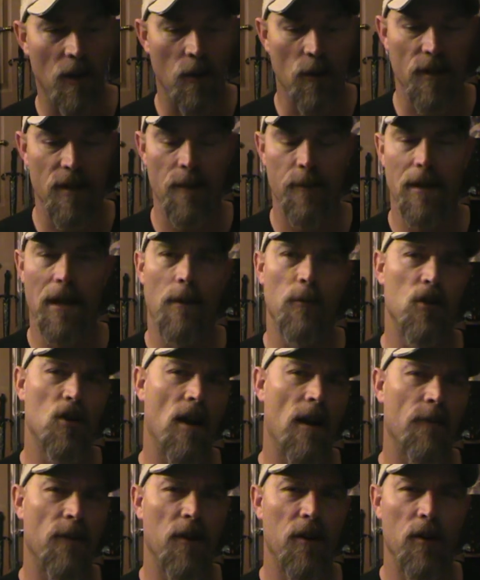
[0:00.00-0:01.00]
know, sometimes
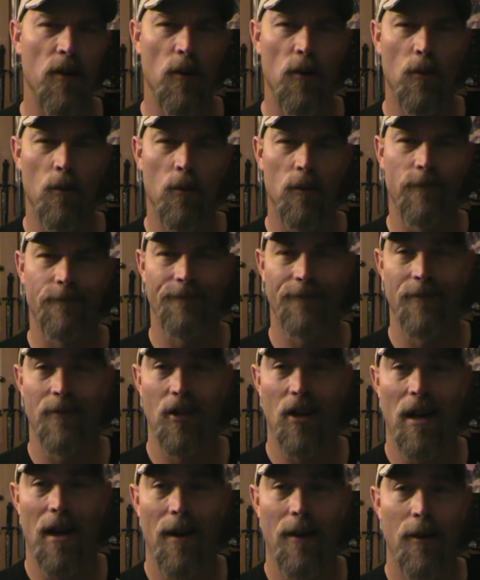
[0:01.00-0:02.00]
you have to do what
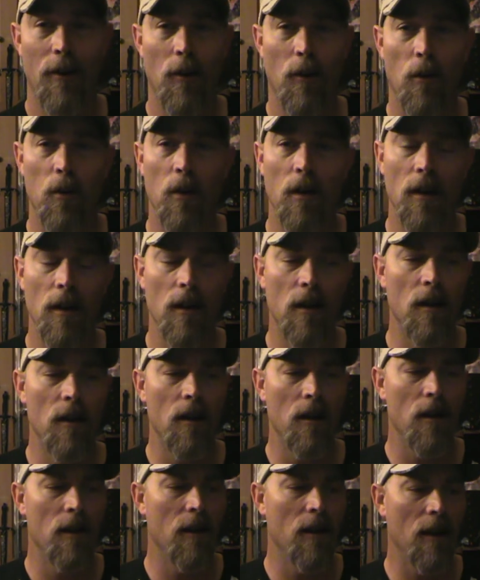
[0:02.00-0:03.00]
you got to do.
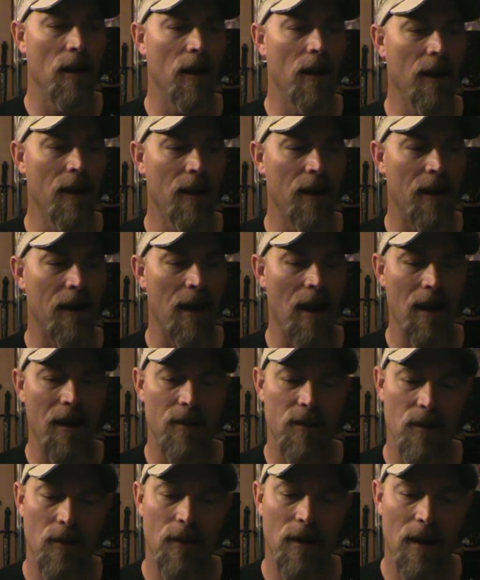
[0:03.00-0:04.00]
And it kind
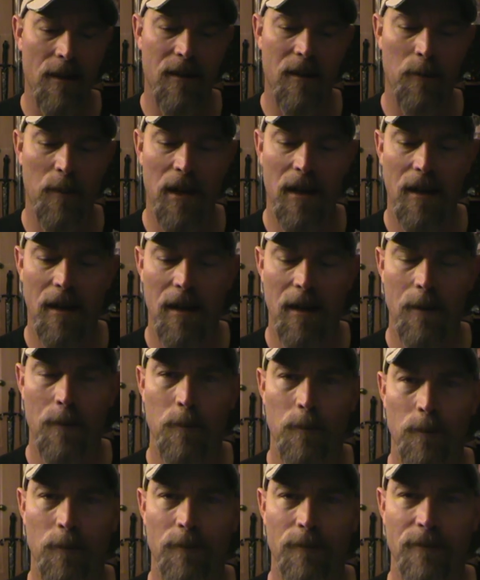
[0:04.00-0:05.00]
of turned out to be
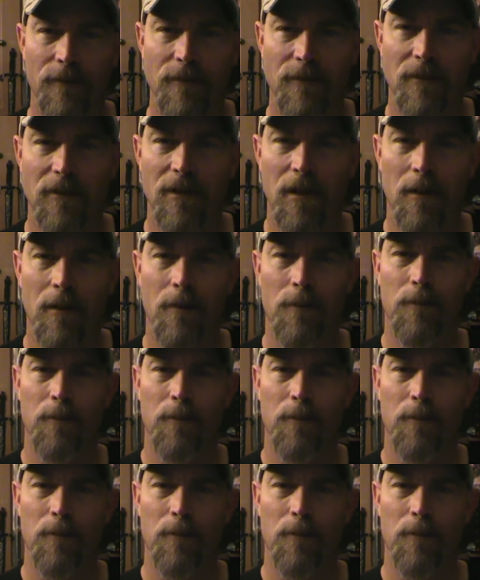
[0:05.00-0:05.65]
a